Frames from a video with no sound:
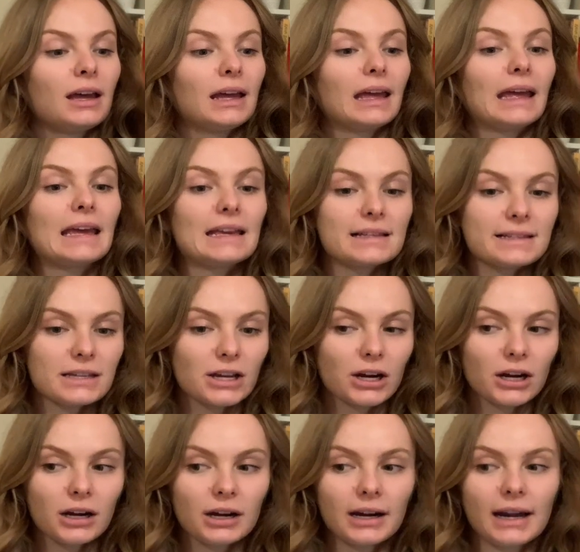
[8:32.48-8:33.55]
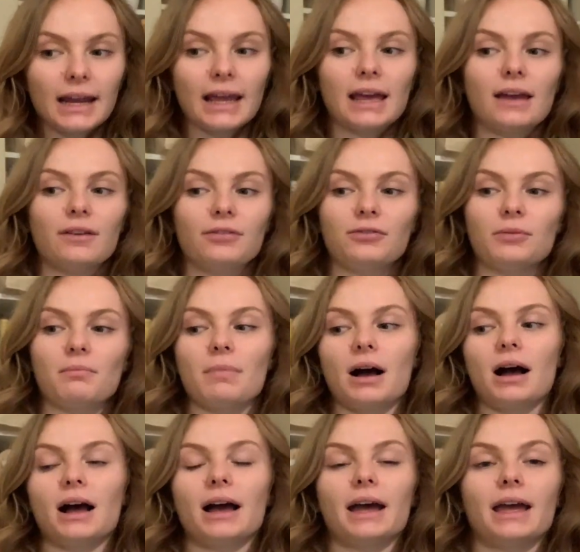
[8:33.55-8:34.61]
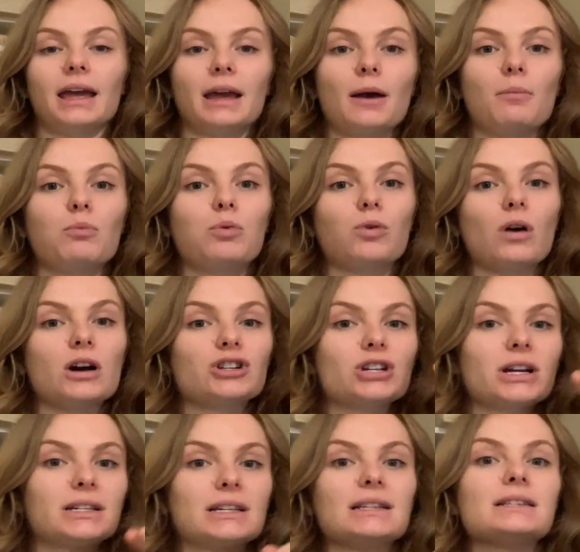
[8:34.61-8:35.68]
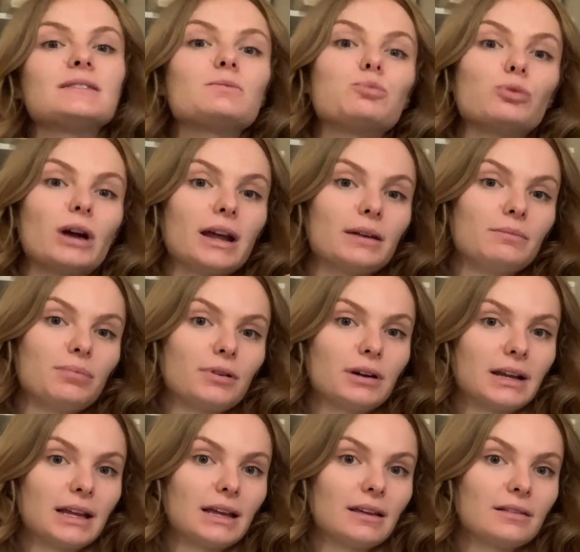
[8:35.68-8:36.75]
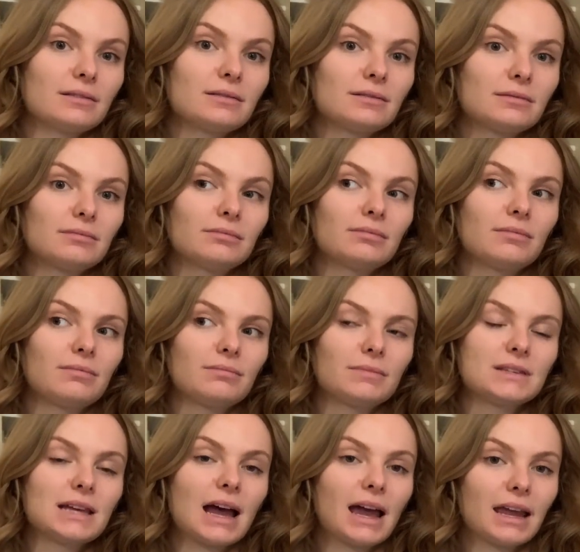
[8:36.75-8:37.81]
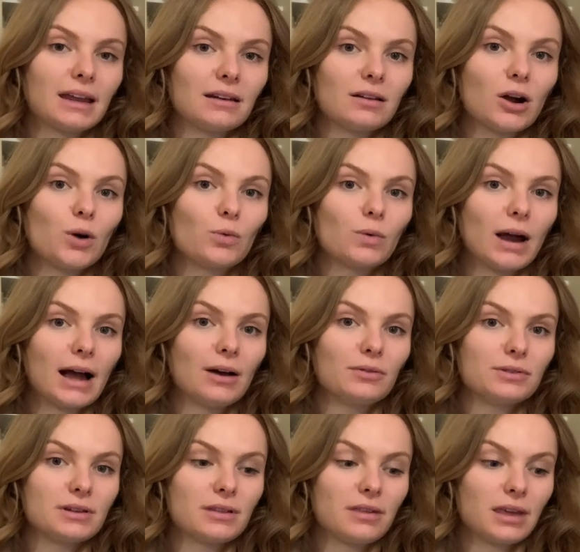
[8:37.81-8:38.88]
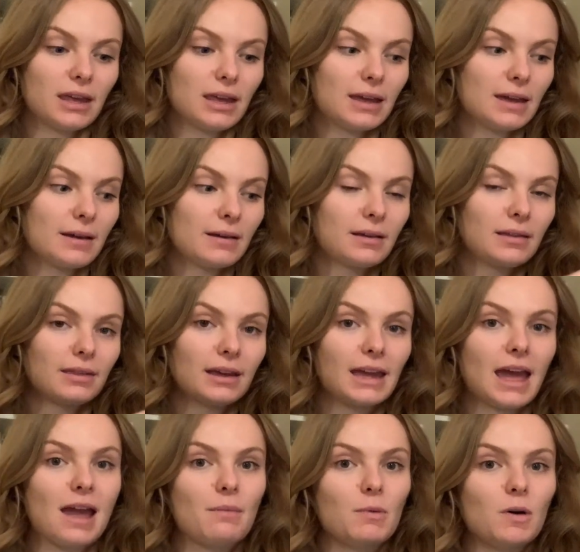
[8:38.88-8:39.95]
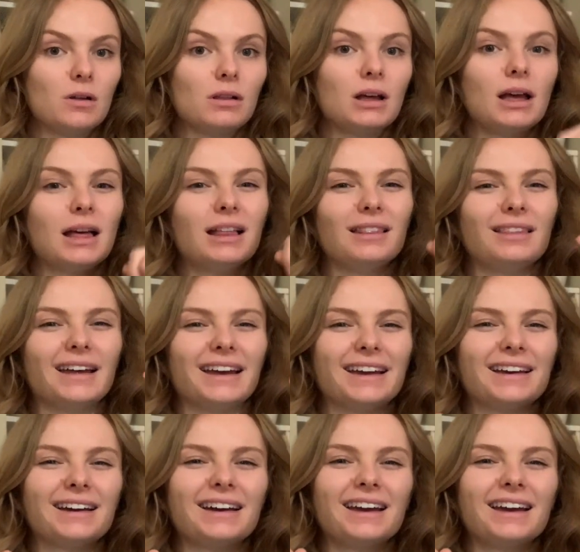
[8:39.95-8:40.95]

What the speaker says: easier if my project is spread pretty tight around the cable. Like